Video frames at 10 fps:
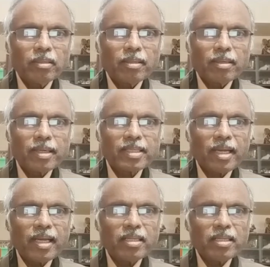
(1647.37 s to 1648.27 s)

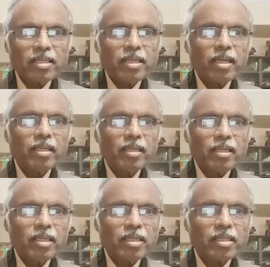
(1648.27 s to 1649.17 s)
Crystallization
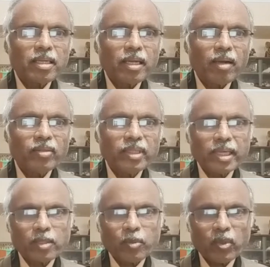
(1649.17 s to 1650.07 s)
history of the
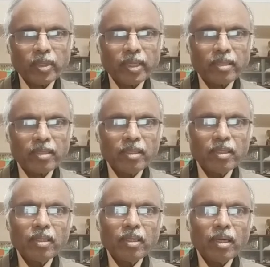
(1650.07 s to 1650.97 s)
exporter
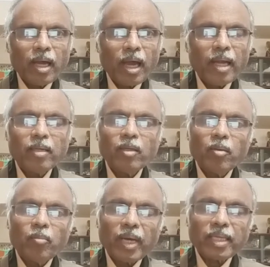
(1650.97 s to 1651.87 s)
and
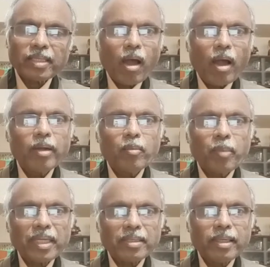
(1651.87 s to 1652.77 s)

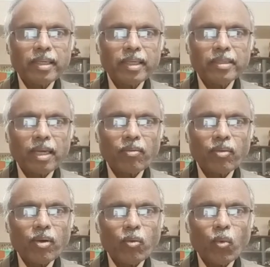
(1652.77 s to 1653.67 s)
percentage of
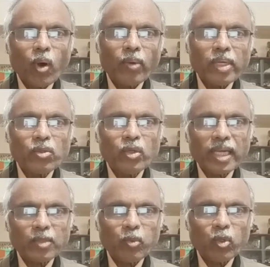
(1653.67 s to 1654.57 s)
overdue
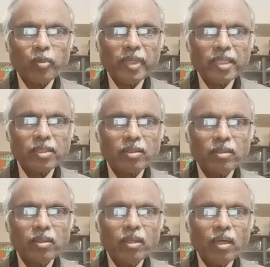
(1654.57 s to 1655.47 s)
export bills,
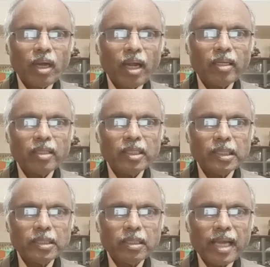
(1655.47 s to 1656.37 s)
and
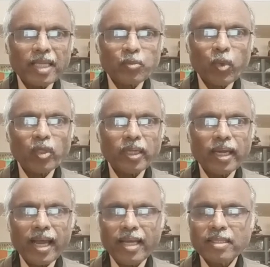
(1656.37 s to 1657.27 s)
the exporter
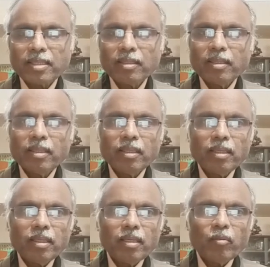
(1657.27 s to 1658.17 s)
has
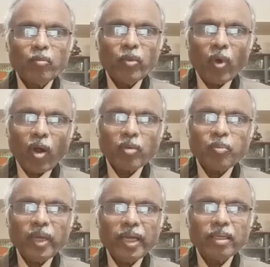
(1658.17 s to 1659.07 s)
not
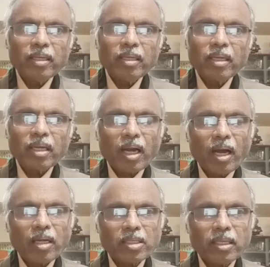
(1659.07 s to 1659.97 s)
been
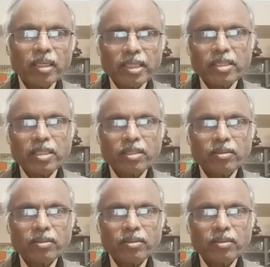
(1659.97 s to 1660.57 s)
caution list